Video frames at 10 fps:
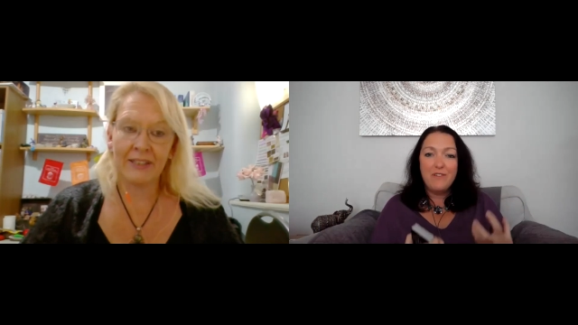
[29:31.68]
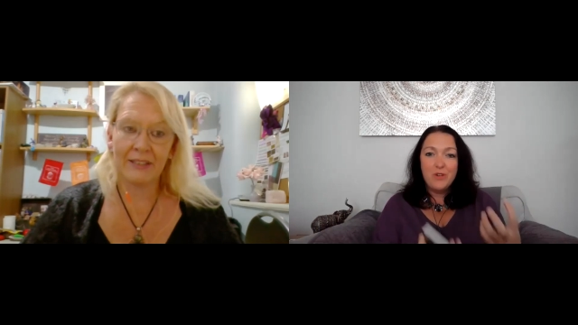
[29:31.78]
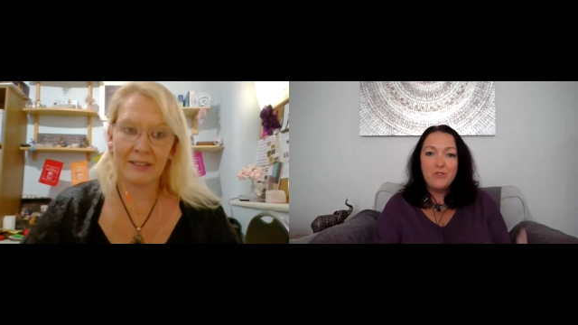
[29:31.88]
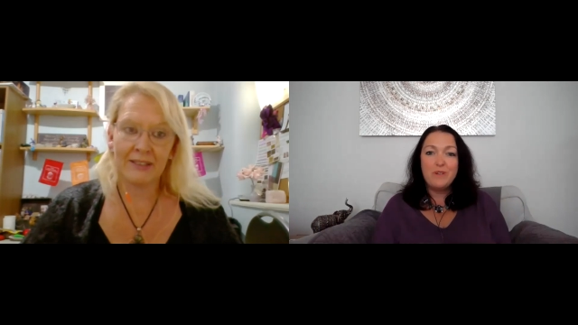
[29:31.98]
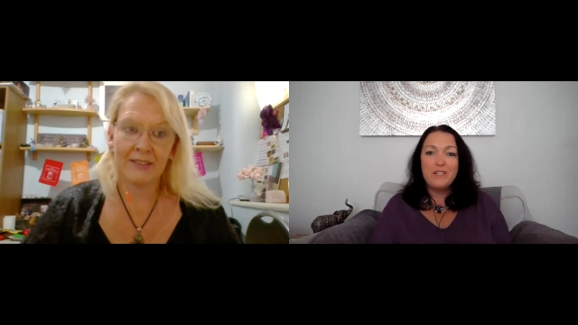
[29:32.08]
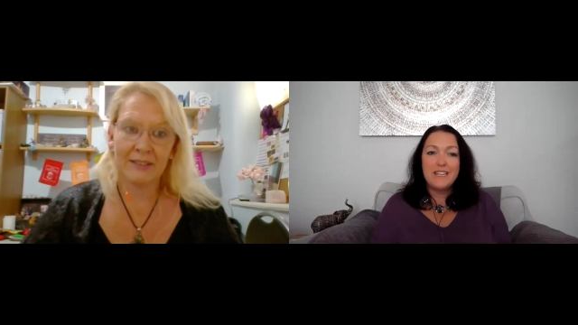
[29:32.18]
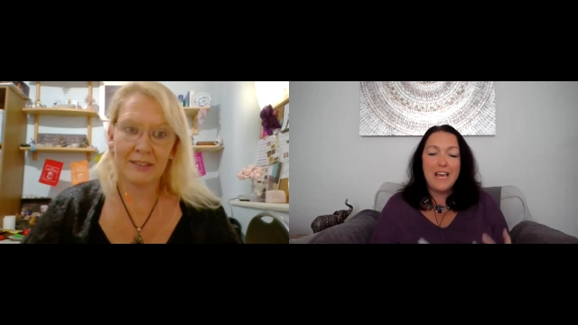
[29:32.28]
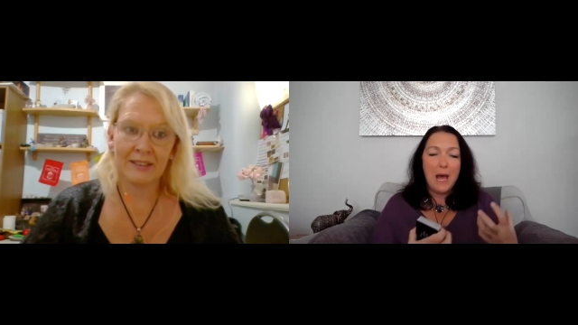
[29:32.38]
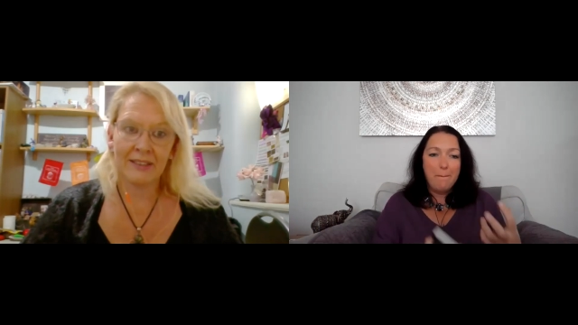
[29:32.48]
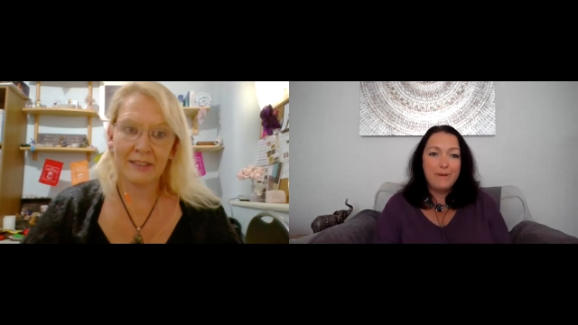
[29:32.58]
Speaker 1: movement and
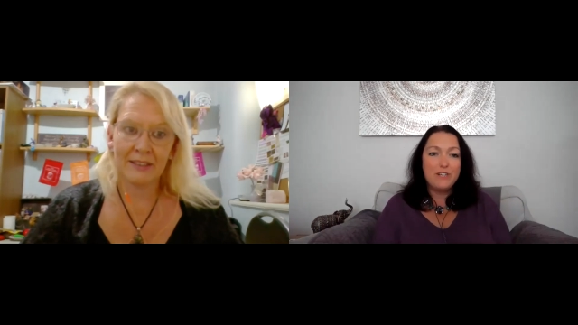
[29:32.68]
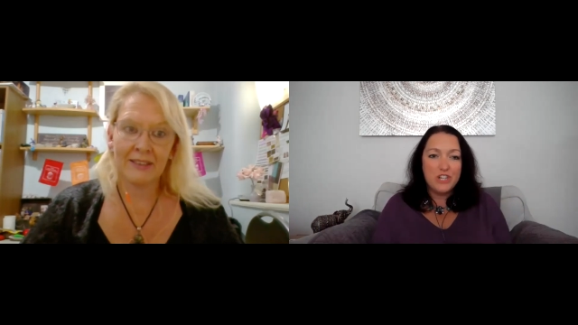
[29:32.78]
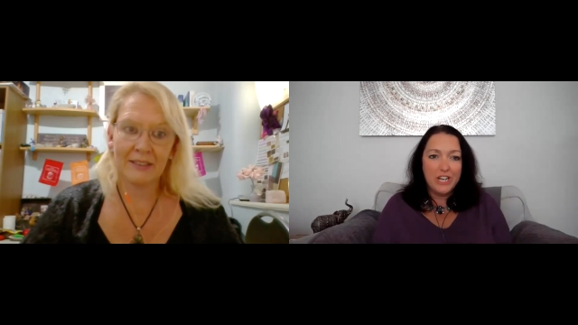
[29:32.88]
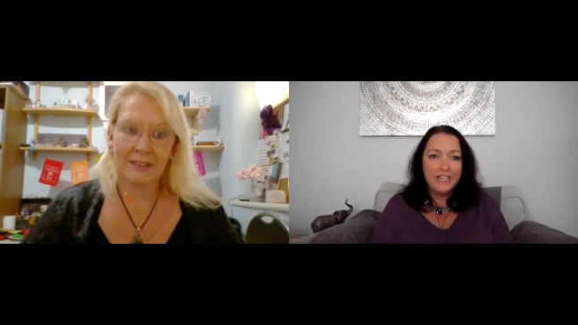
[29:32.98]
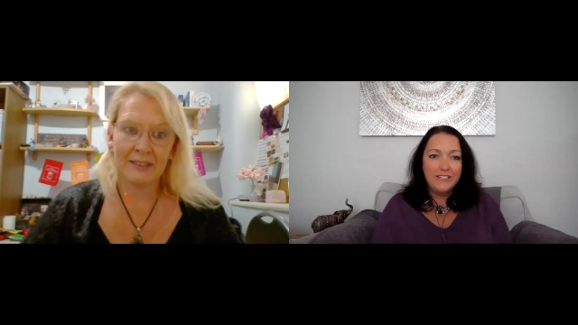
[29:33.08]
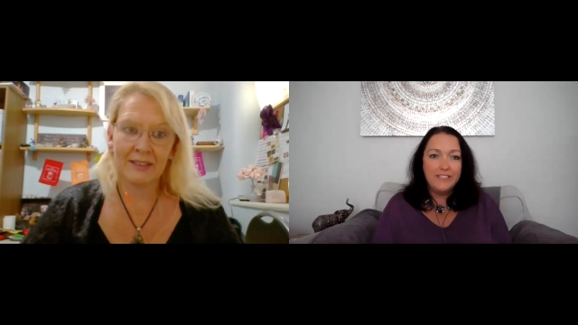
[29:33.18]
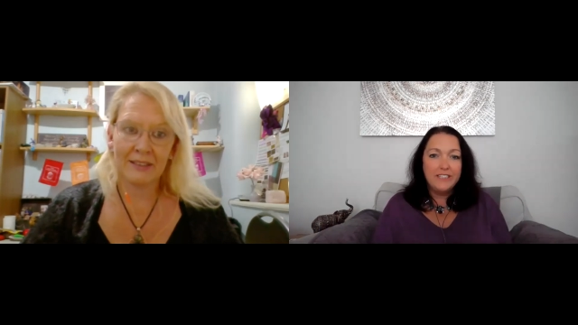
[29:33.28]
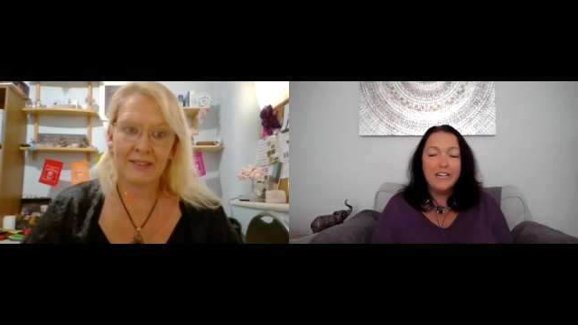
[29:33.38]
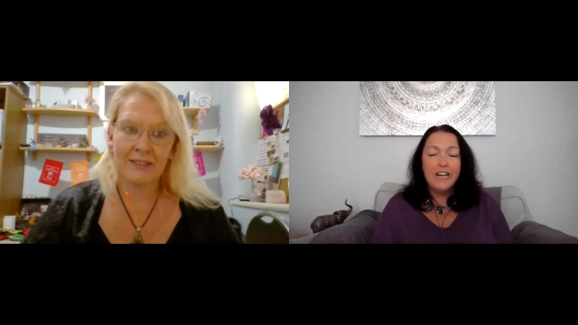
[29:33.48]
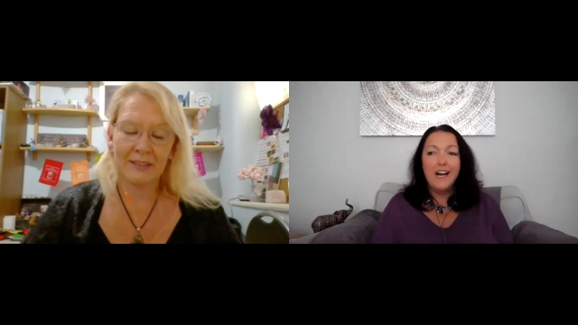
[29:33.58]
that ambition
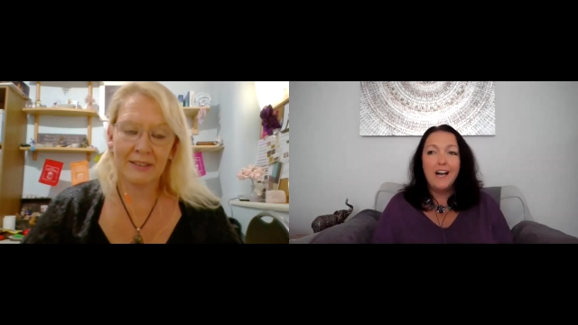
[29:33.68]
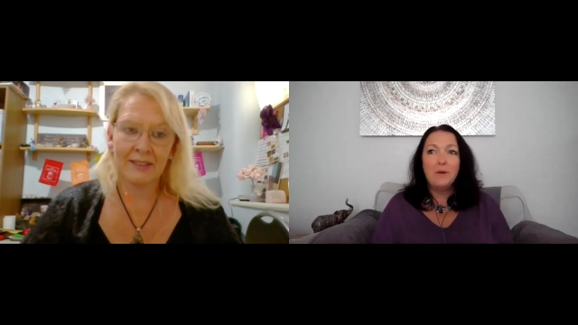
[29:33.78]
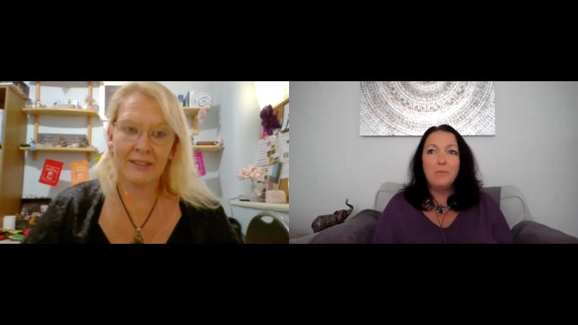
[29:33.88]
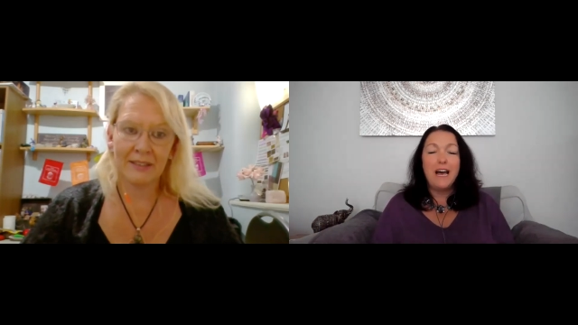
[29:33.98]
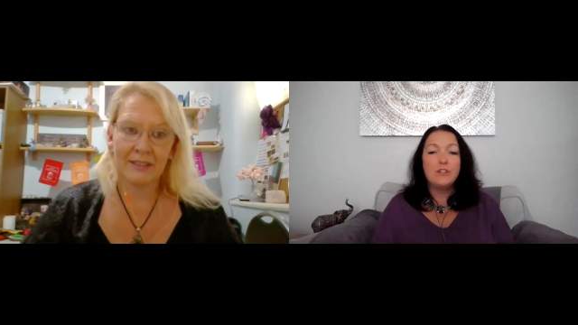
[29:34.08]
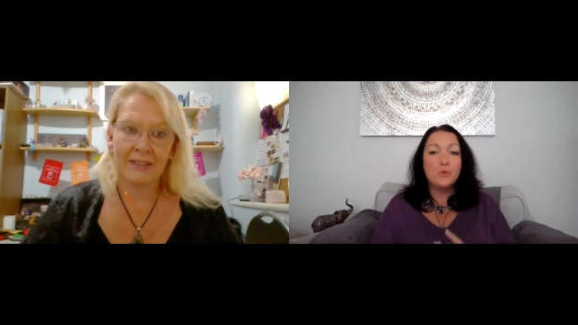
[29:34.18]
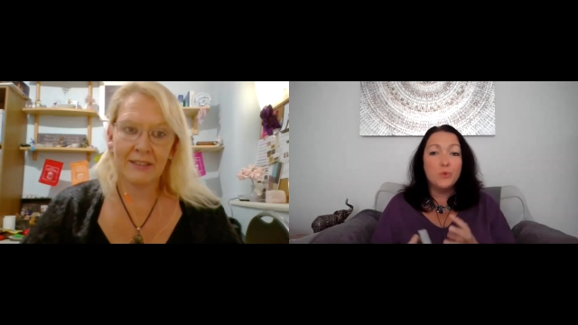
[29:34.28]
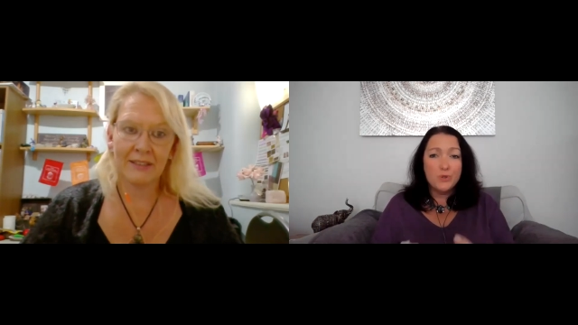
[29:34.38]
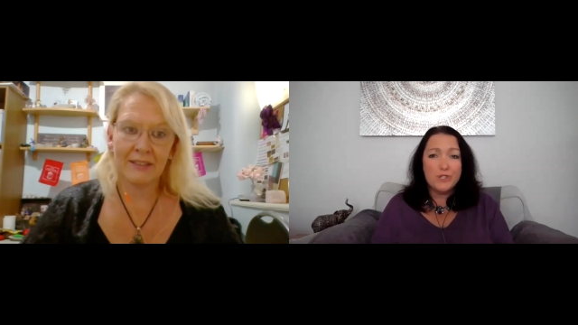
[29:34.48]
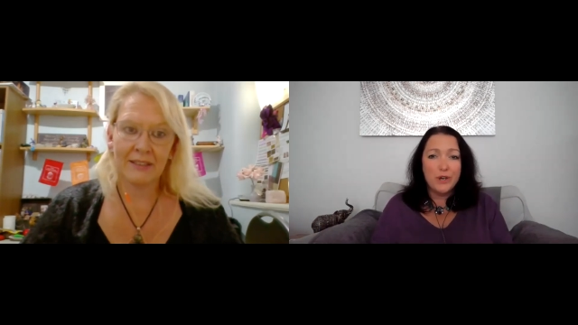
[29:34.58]
um, and
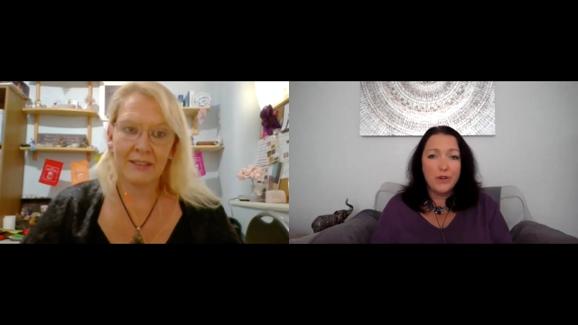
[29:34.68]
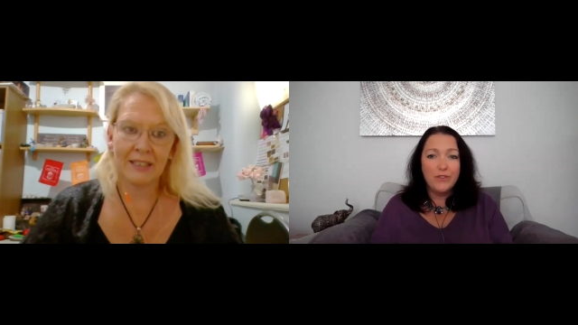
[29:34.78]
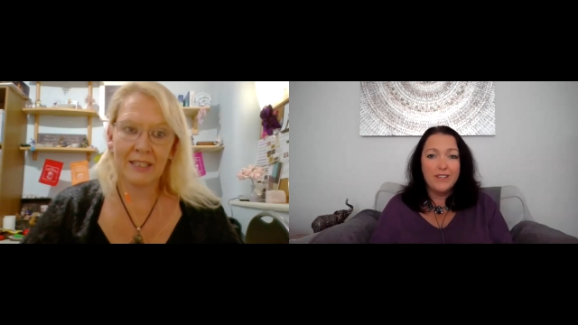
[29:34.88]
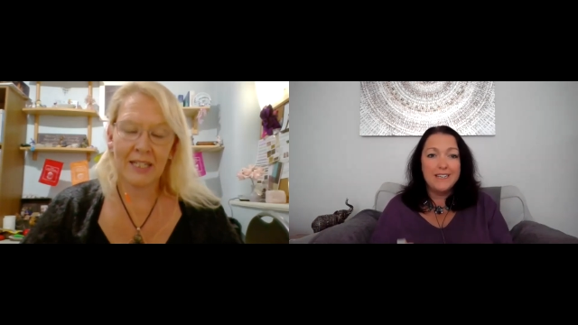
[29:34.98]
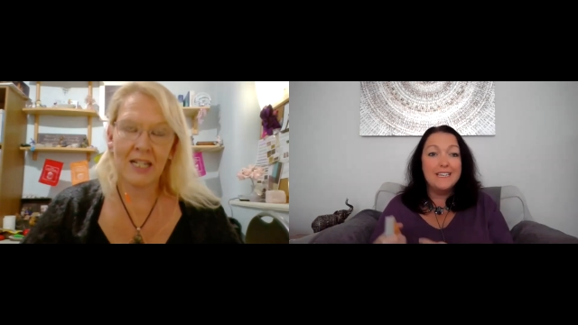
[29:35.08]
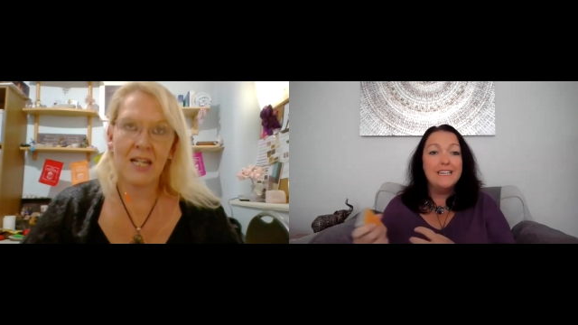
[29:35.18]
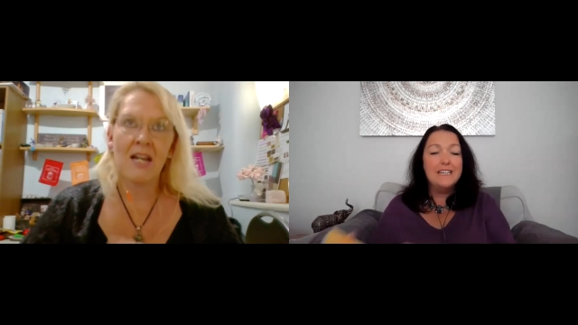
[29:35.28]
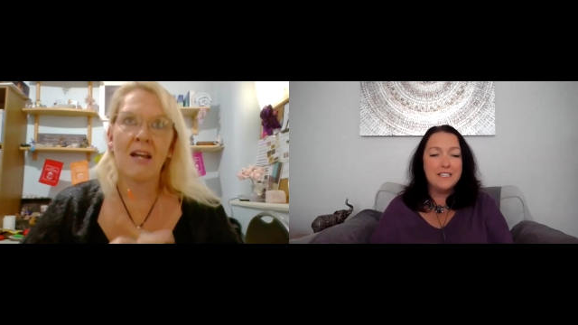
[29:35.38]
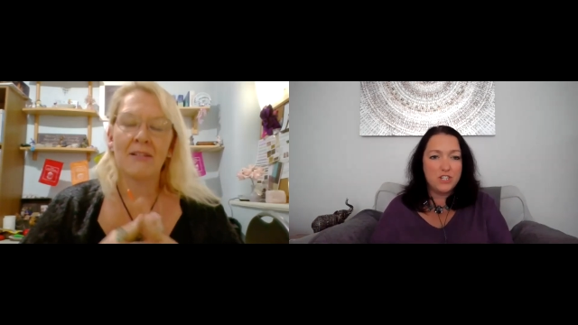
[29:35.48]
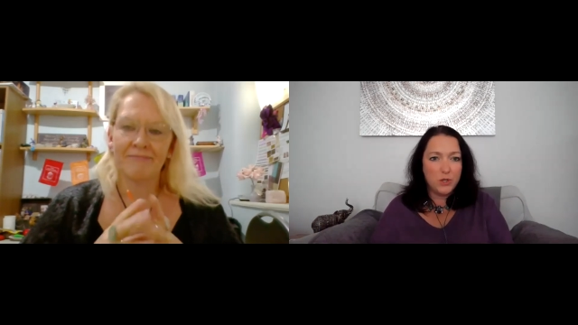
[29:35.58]
also the
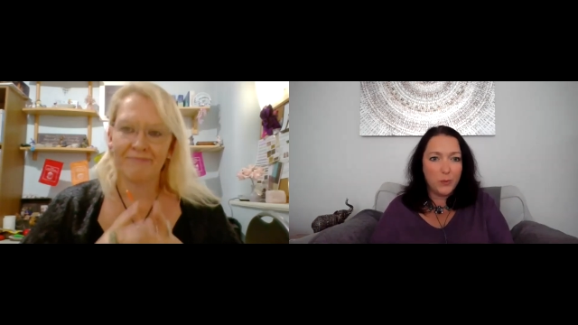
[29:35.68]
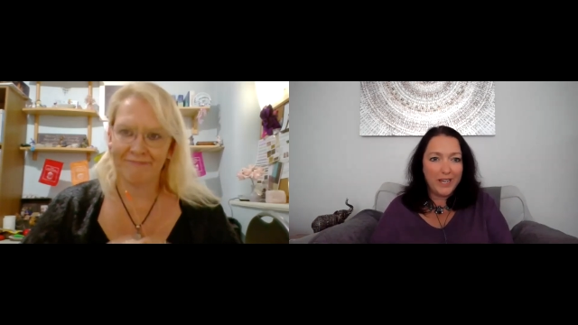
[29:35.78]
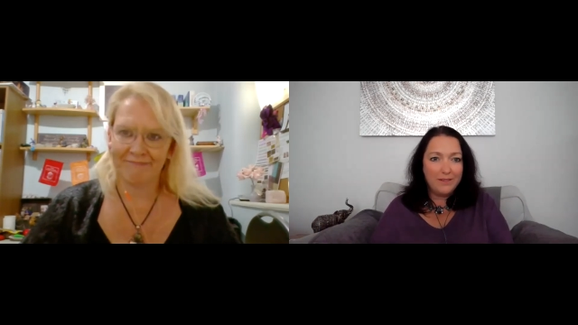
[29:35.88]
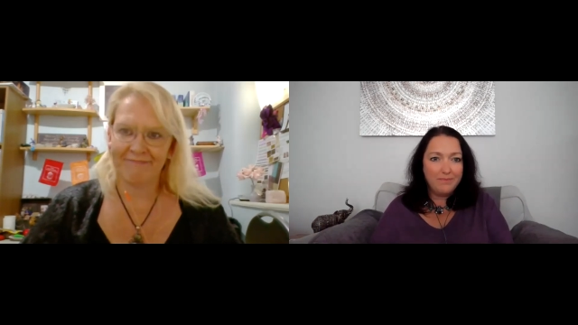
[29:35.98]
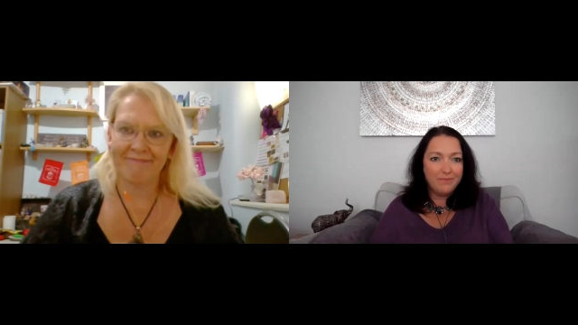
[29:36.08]
need to win